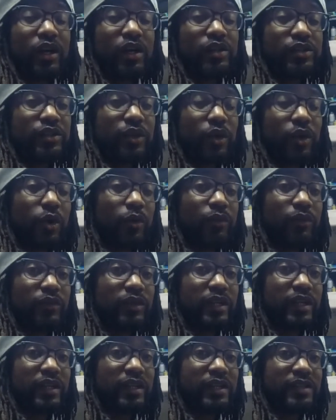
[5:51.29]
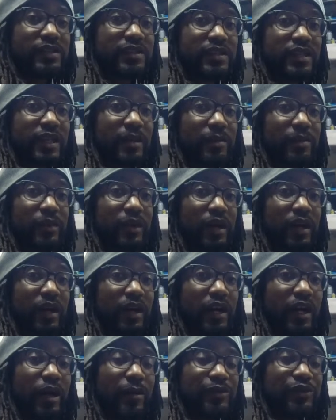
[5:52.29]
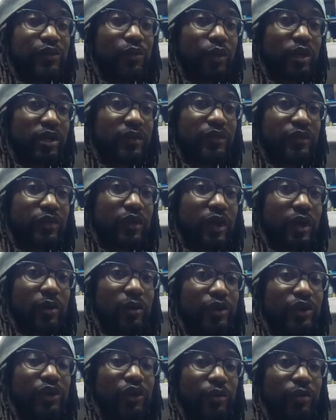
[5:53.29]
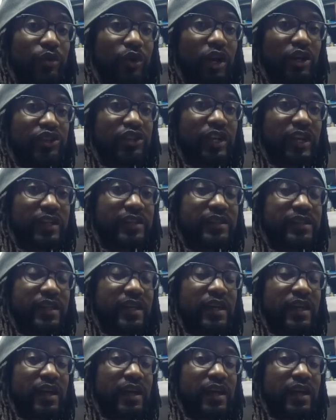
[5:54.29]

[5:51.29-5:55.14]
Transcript: So hopefully this tip helps one of you out with your projects,